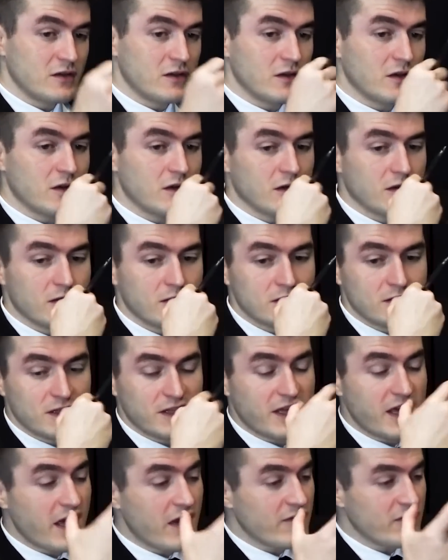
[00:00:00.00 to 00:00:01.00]
The
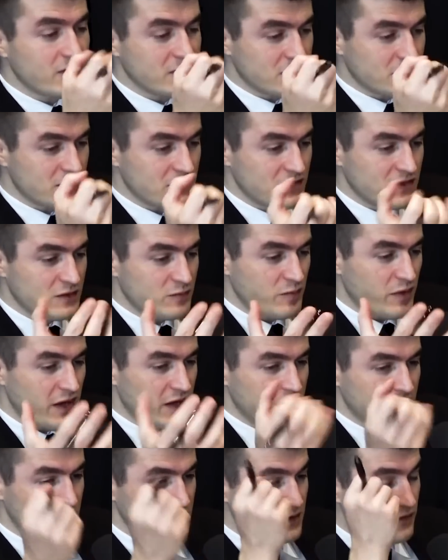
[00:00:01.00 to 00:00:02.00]
the canvas is
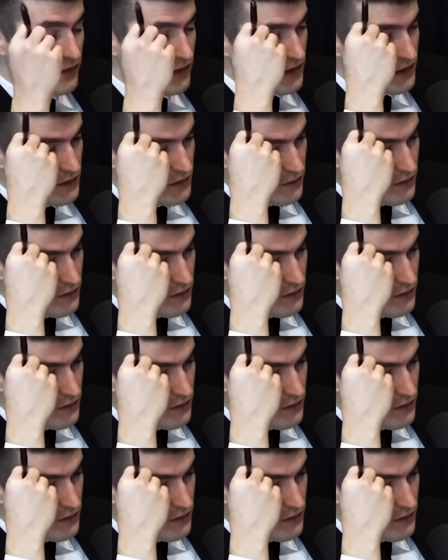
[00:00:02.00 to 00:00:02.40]
expanding. It's very